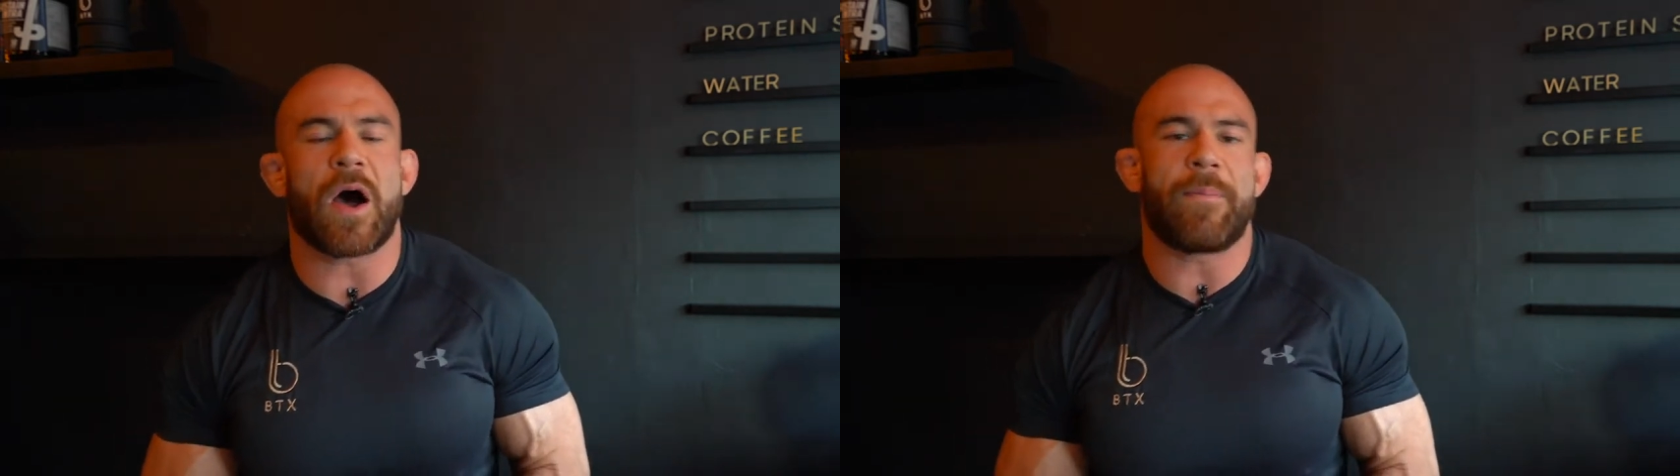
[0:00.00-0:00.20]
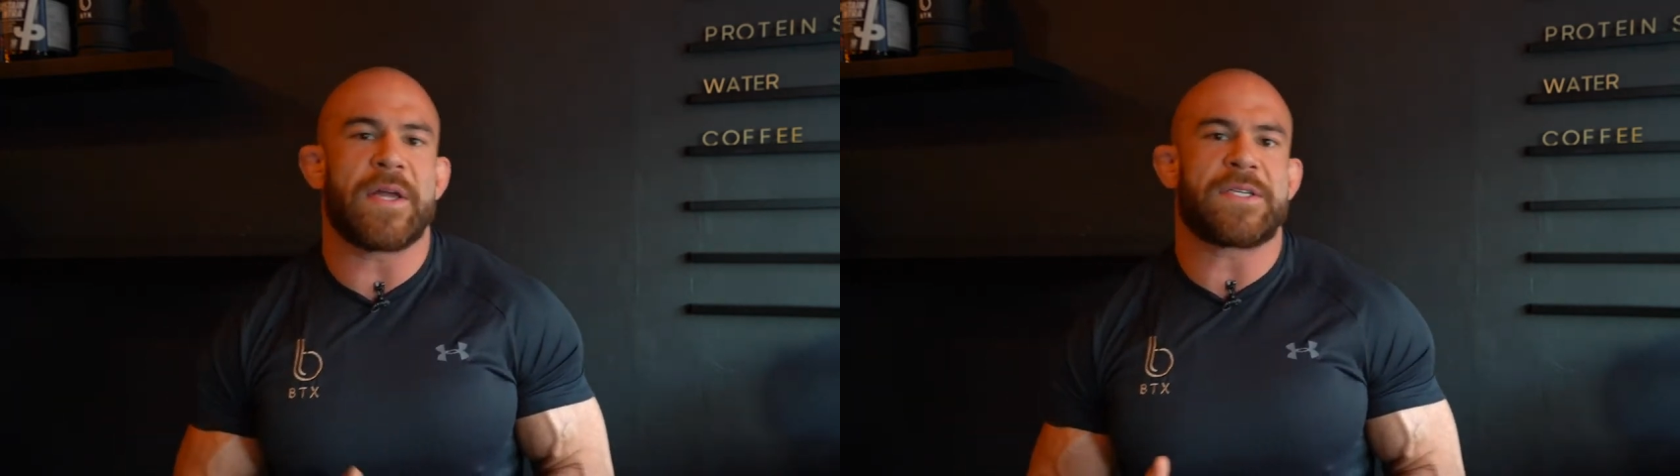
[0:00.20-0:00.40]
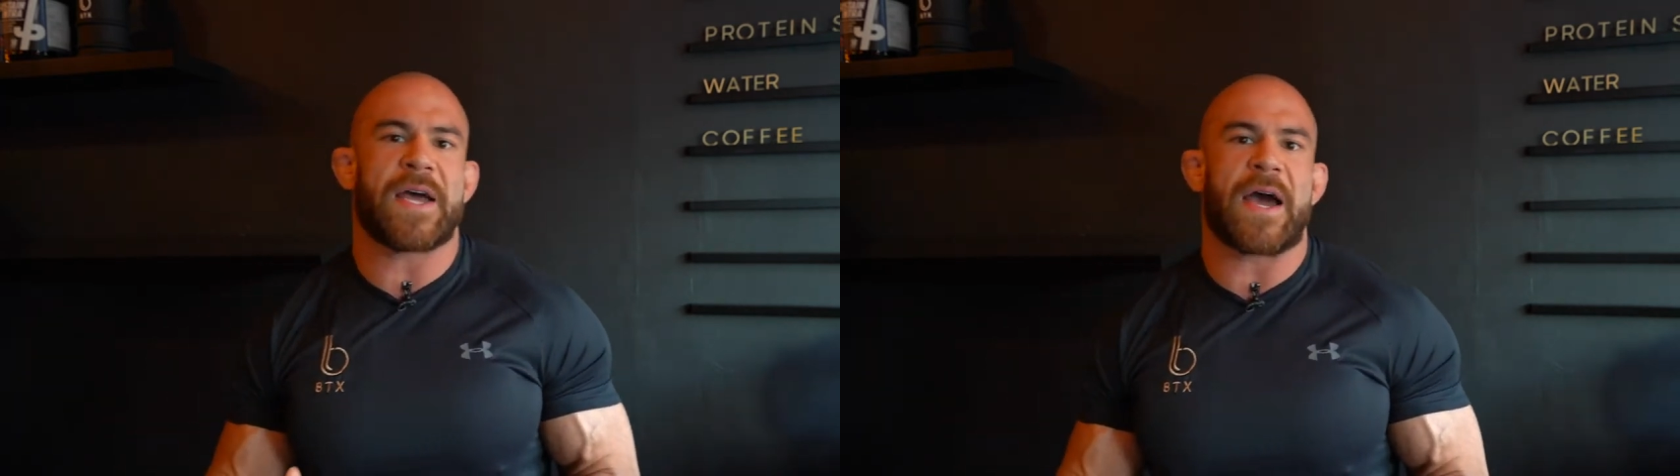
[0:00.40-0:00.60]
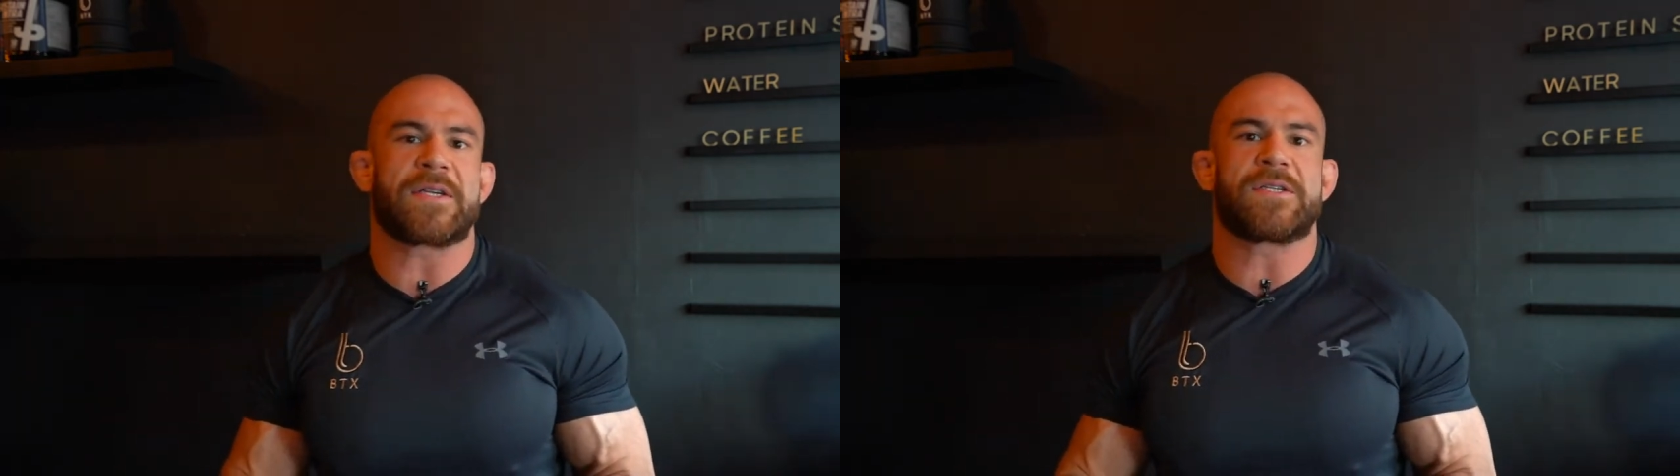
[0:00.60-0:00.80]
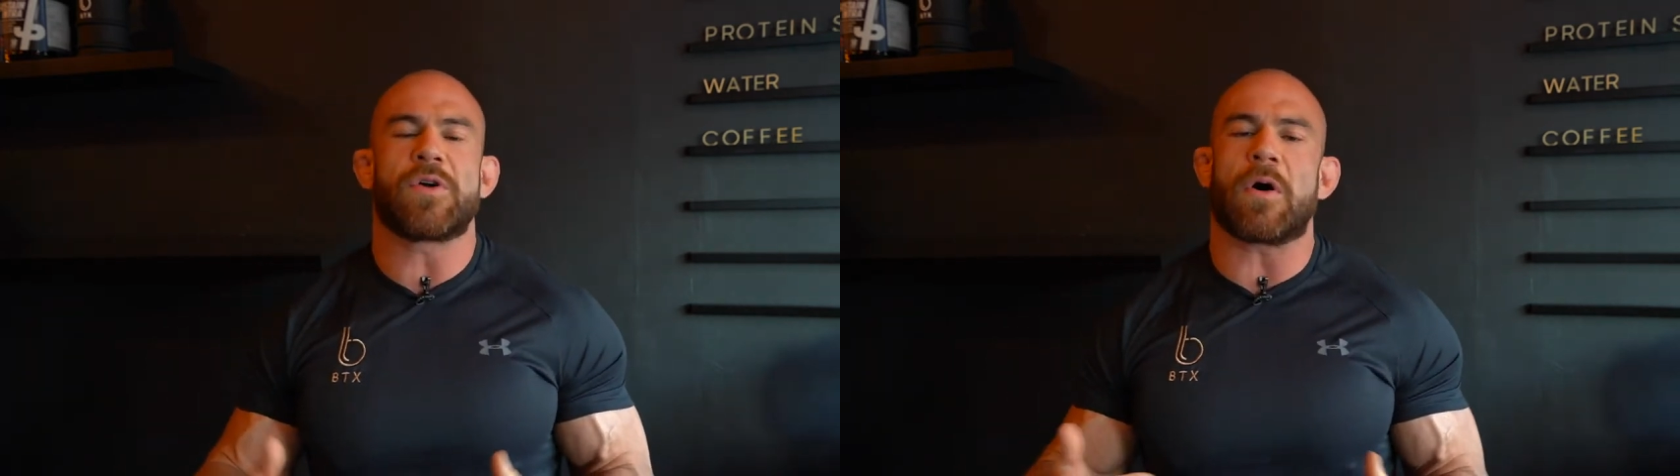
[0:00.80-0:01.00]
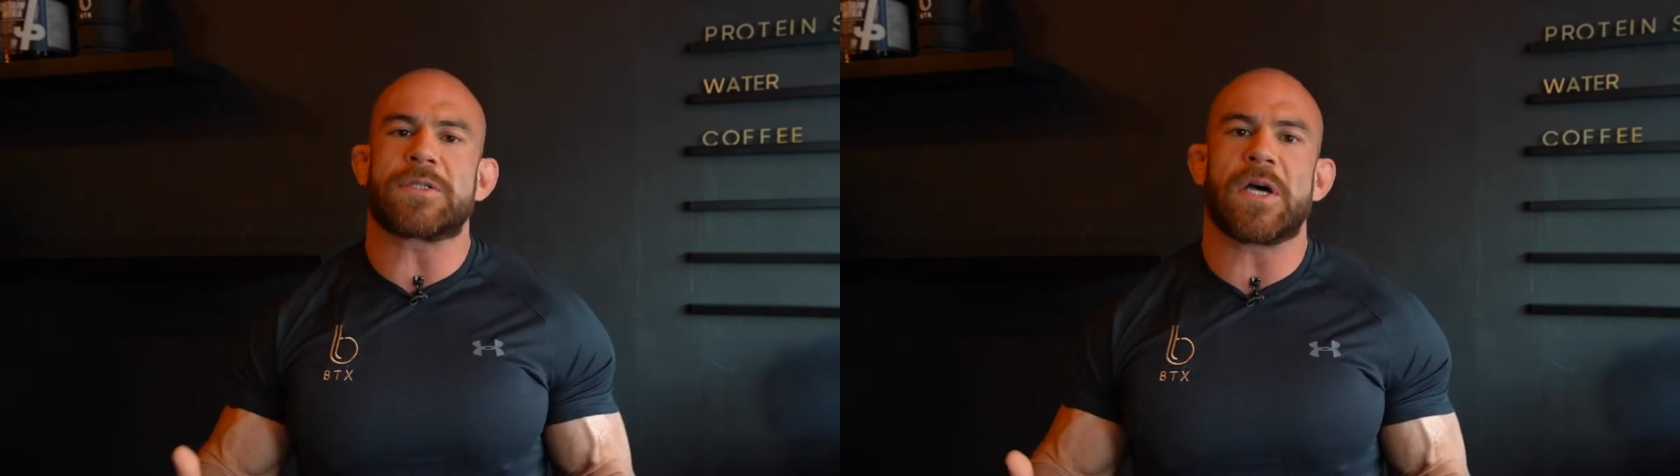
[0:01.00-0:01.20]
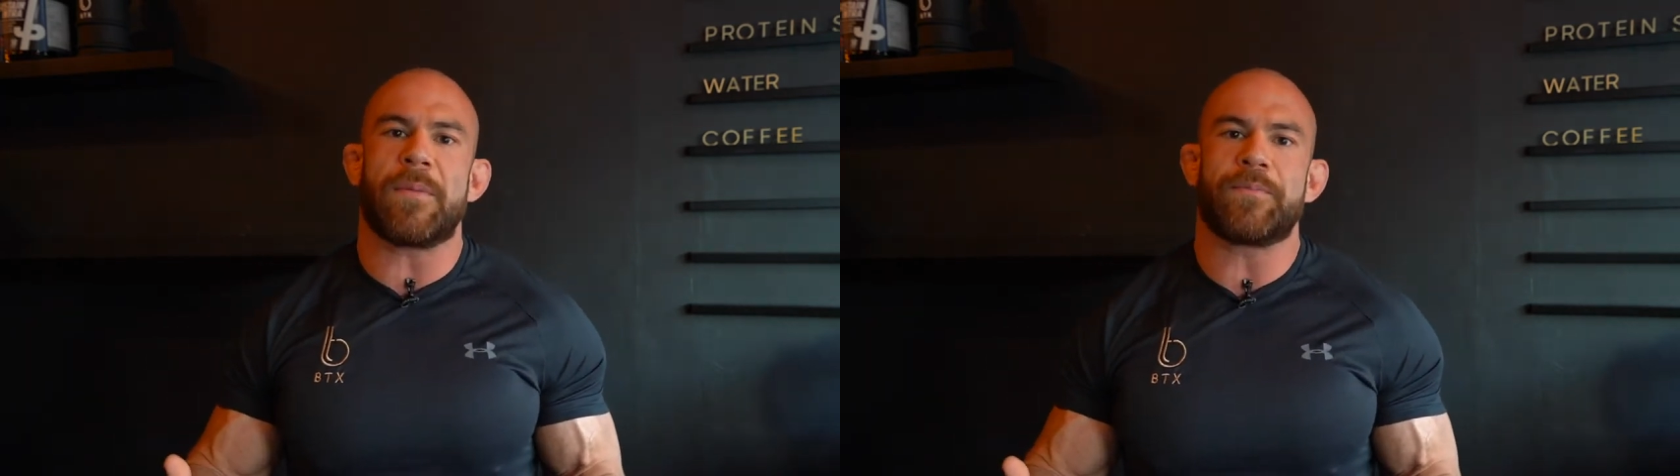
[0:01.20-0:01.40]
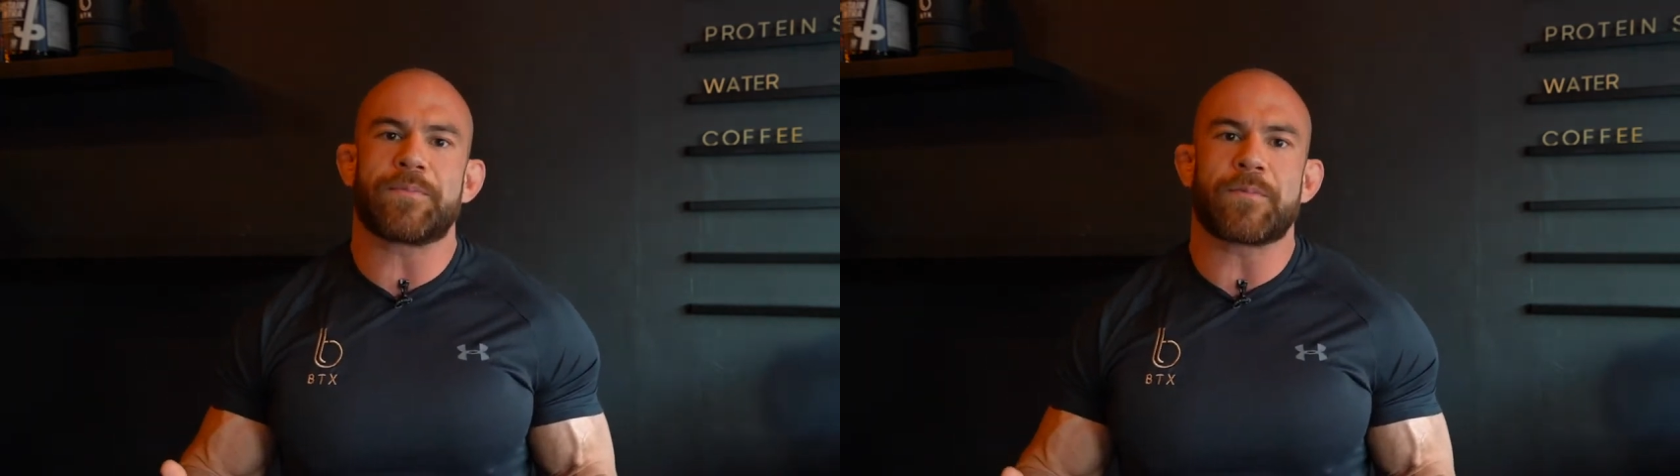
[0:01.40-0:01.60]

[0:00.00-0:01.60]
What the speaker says: a BTX doctor,